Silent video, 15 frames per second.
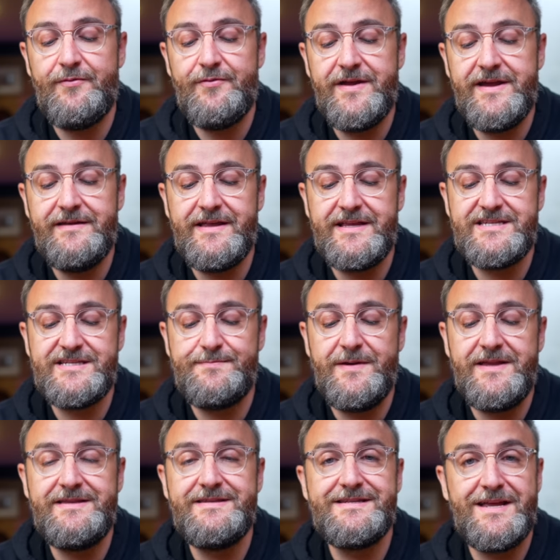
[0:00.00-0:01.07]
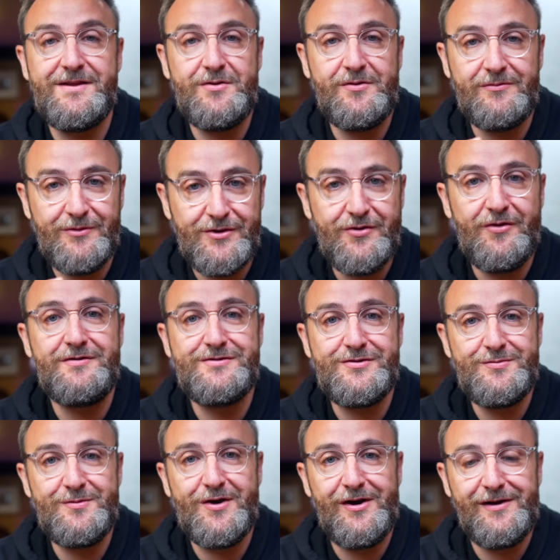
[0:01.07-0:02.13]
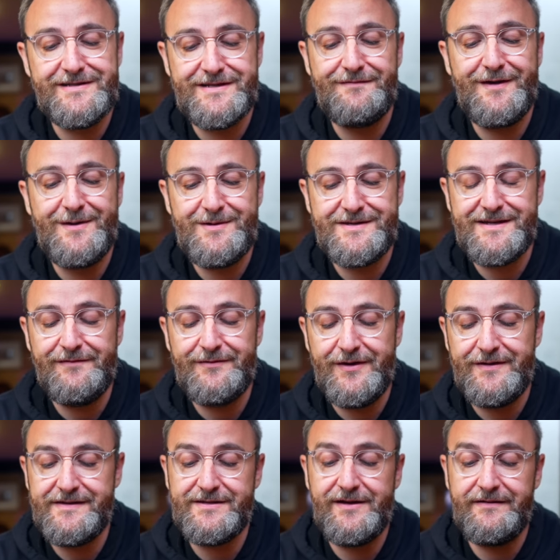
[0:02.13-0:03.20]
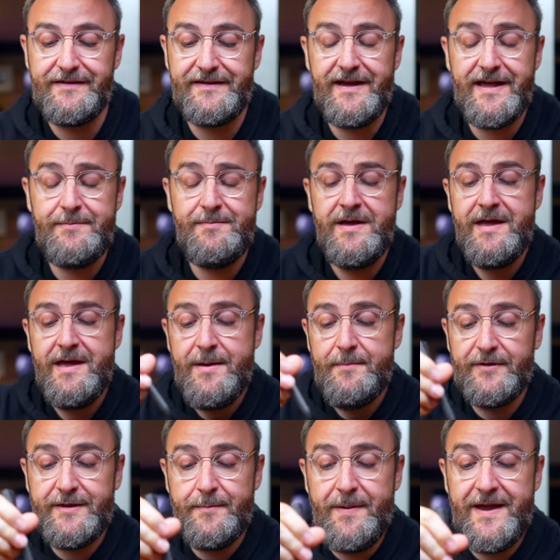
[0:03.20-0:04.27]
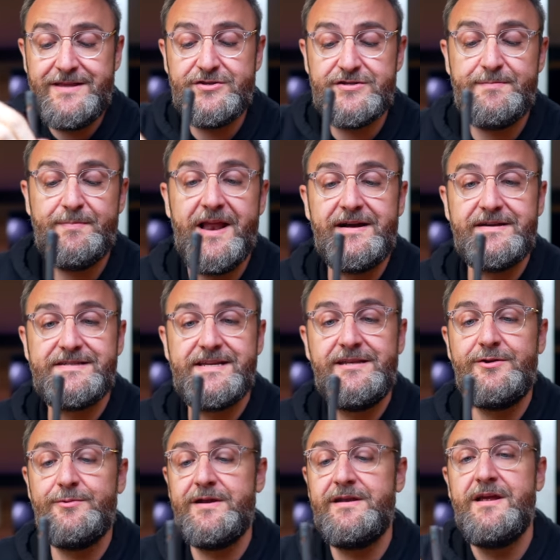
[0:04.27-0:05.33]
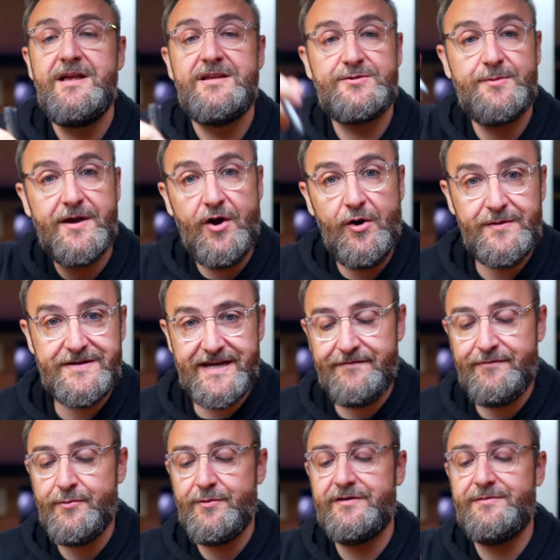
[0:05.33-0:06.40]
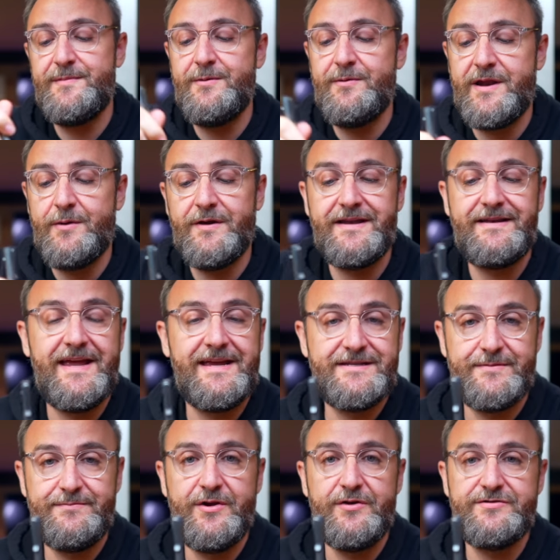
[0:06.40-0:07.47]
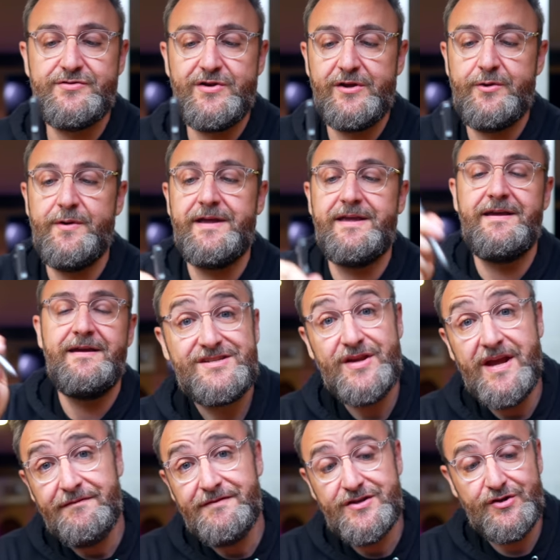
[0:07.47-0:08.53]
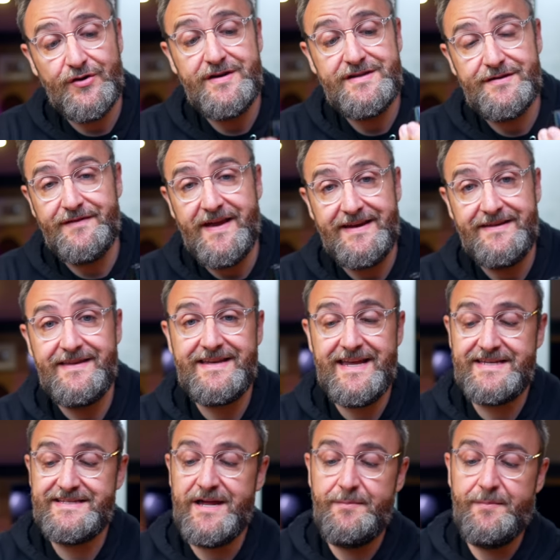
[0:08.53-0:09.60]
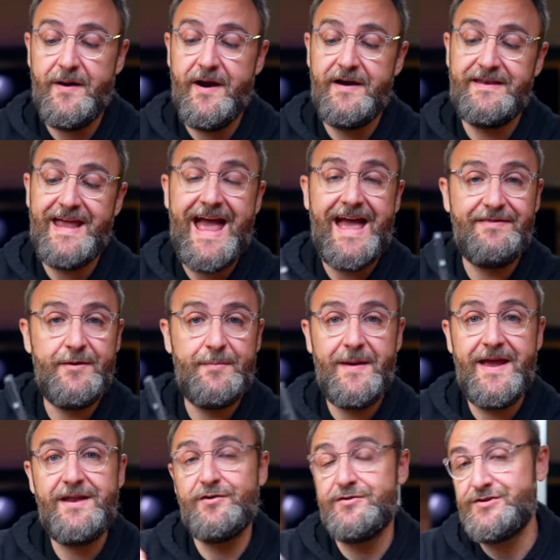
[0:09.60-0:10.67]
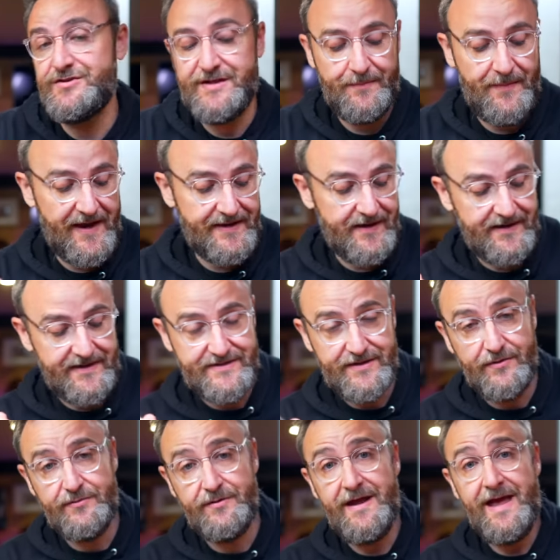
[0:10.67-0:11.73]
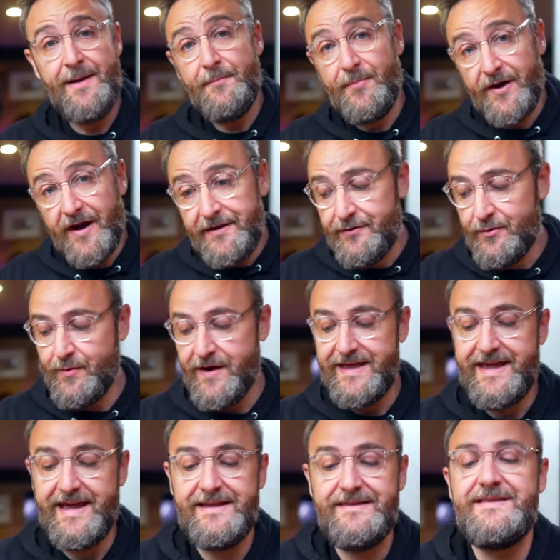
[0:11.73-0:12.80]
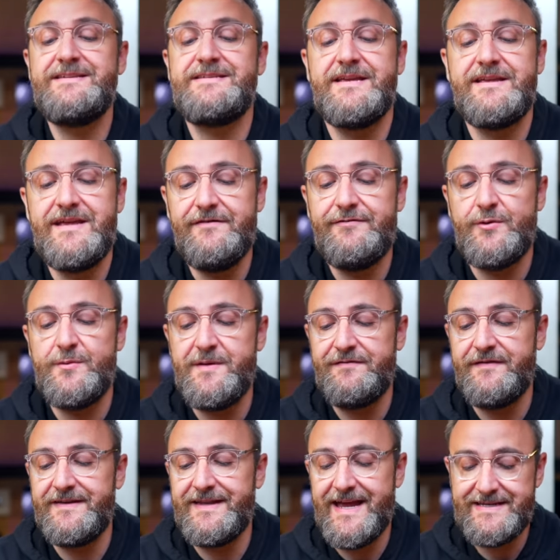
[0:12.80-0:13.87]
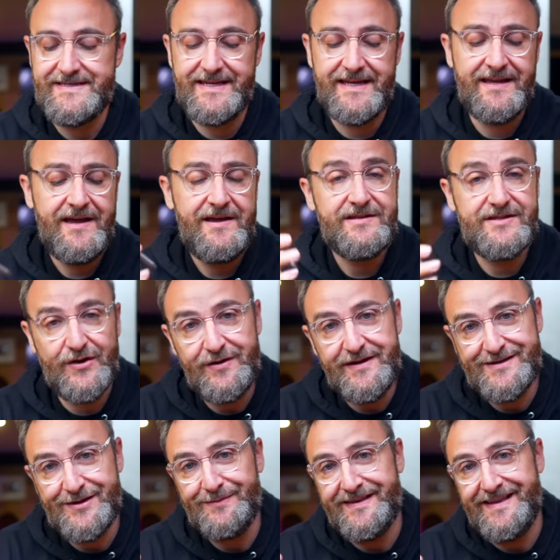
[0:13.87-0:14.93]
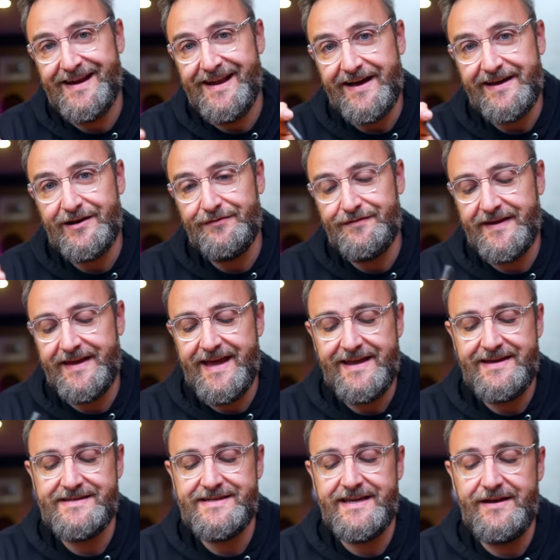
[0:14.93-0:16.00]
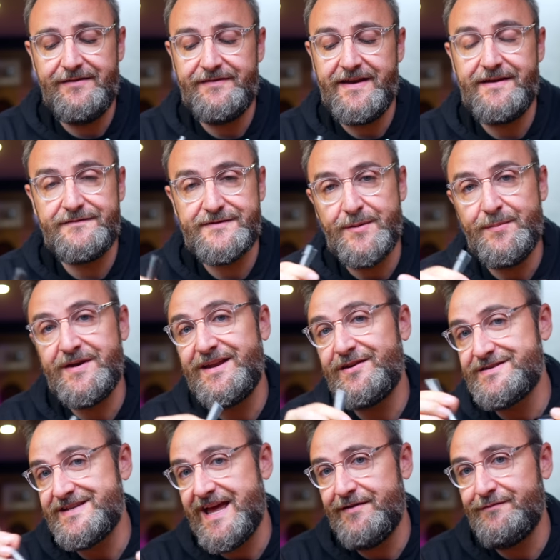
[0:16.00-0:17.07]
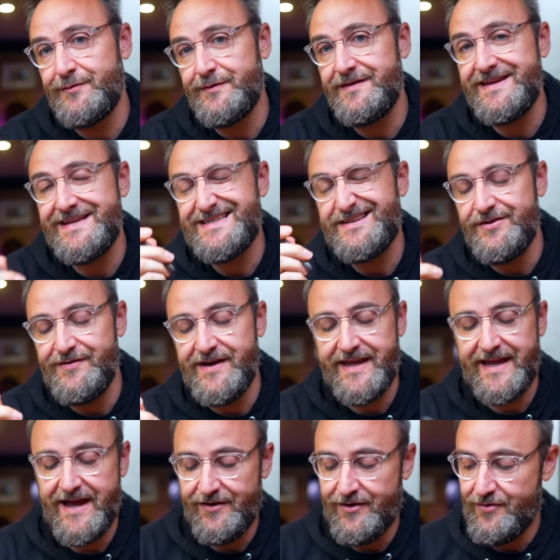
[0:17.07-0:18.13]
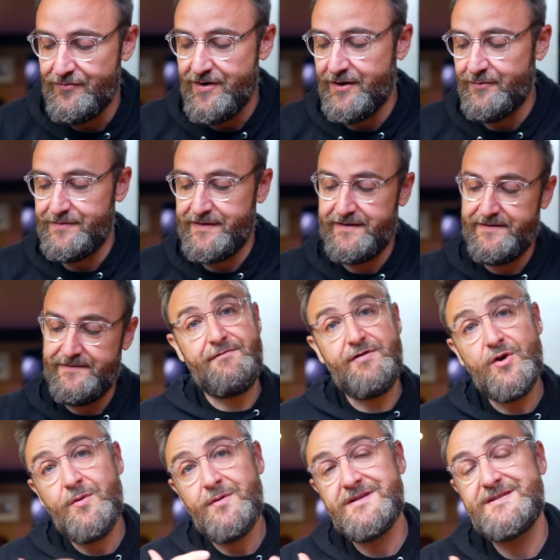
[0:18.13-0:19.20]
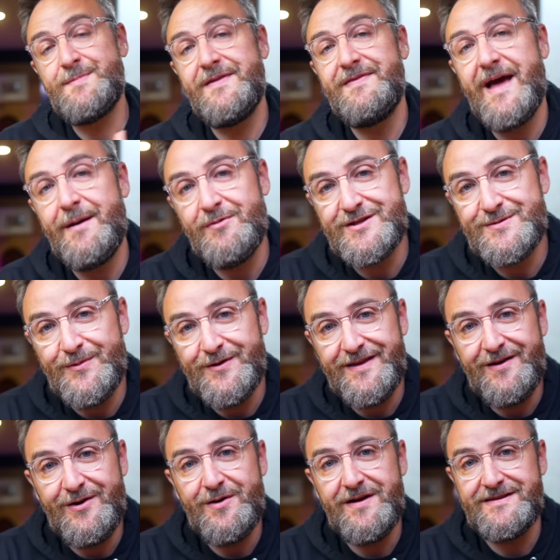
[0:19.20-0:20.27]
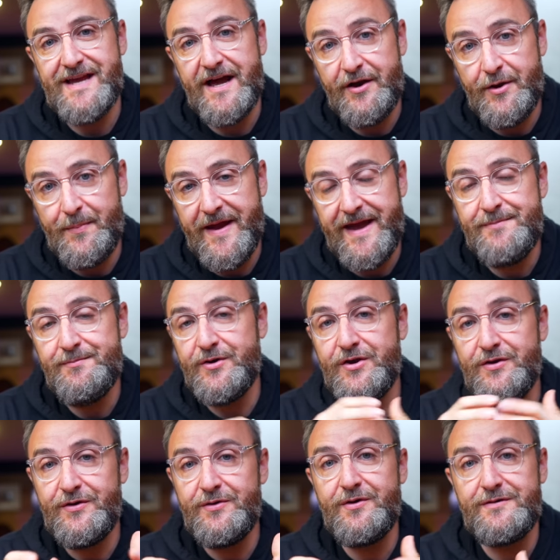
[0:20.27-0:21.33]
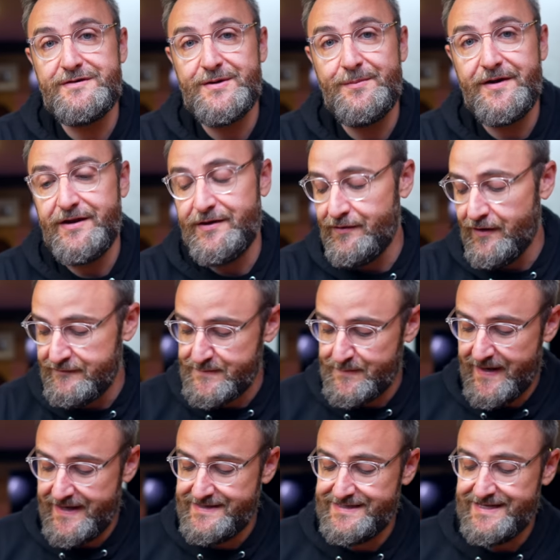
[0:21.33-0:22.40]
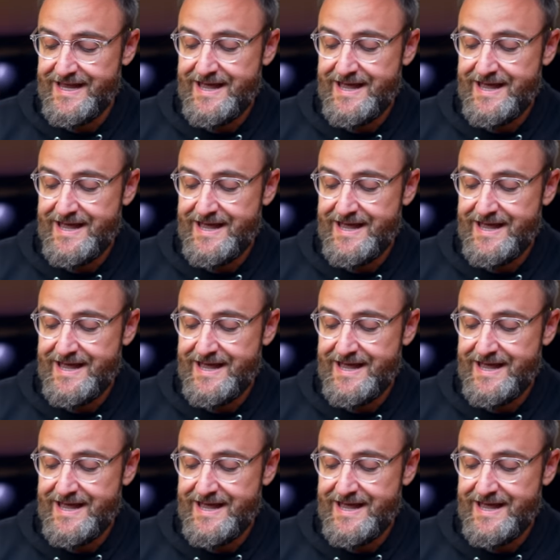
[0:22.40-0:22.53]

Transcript: ring that spins that you can, when you're on Zoom calls, I find myself doing this all the time, but the pen just plonks into it. So I always have it with me when I want to take some notes real quick. So you have the choice of getting the desktop part and the pen, or just the pen on its own. But either way, getting these as a gift would be fantastic. Certainly something that I'd love to get as a gift. And if somebody doesn't have one of these, you really can't go wrong with it. If you don't want to spend that much money though on, on a pen, but you do know somebody who loves pens,